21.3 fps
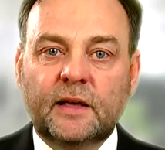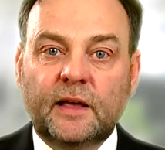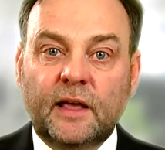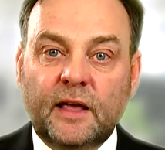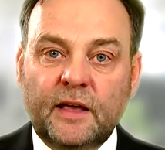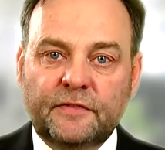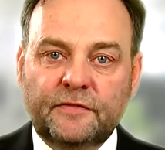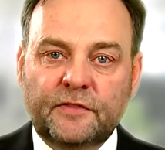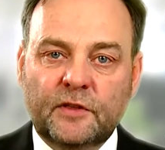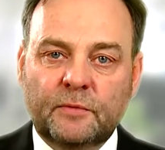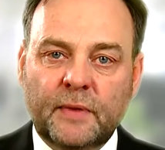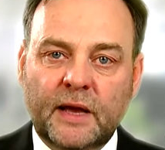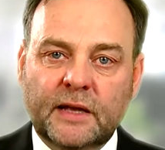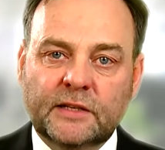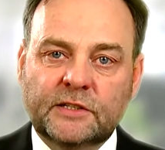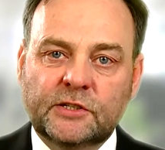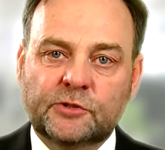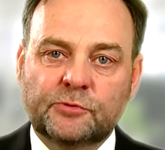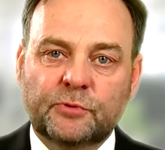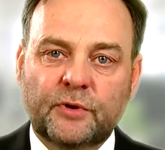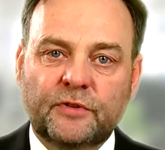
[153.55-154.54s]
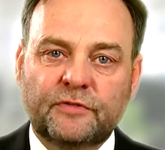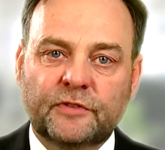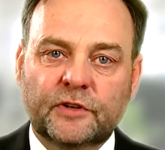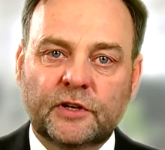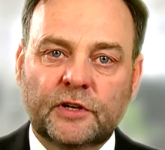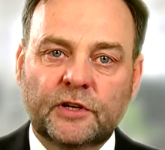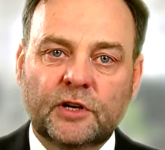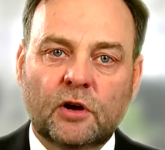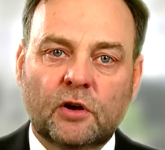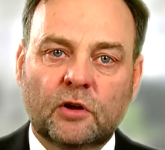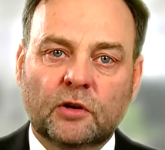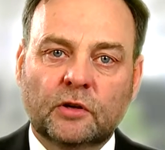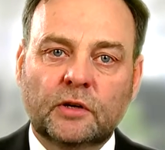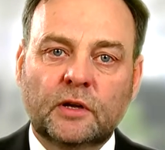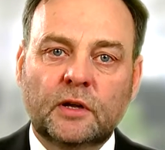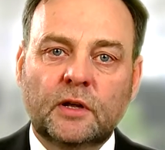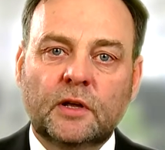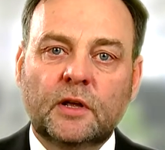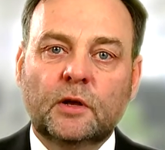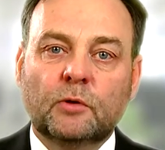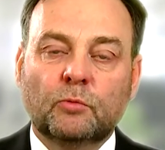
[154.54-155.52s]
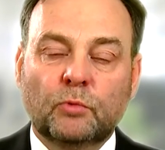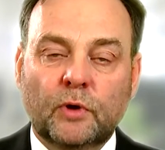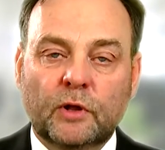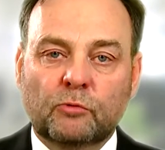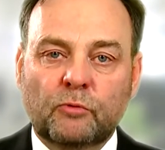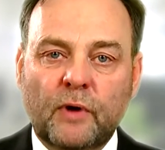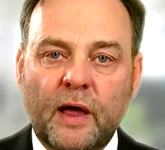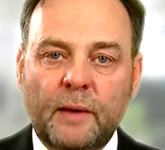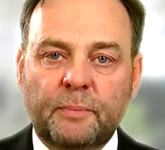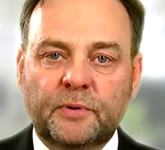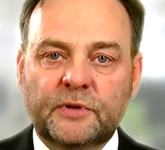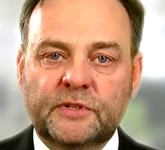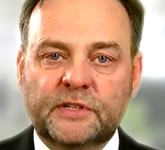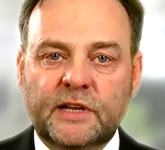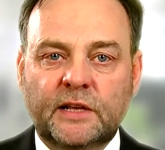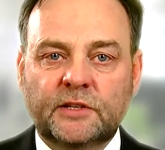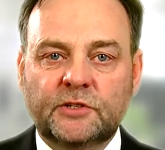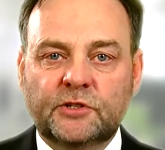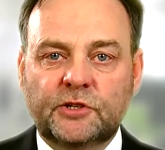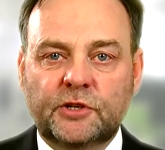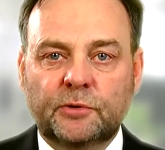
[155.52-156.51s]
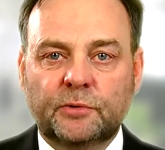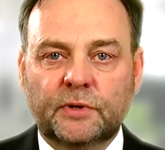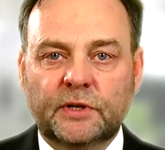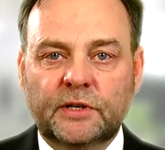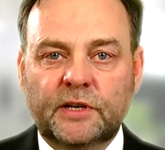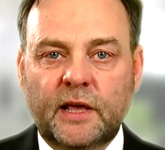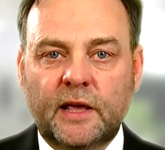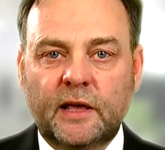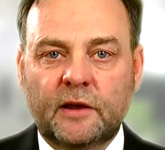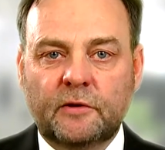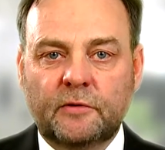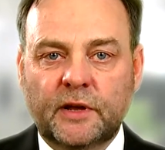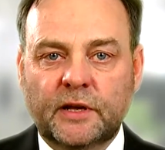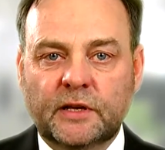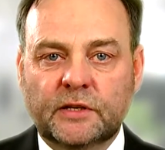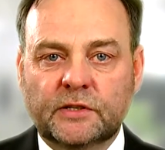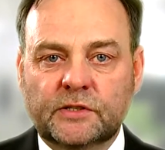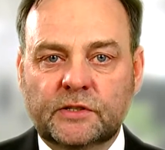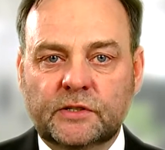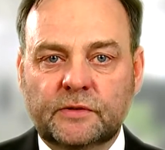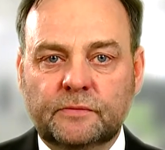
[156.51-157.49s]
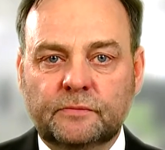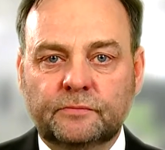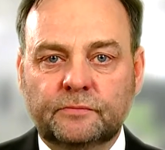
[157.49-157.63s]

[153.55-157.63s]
if the matter's referred on, we'll represent you at hearings.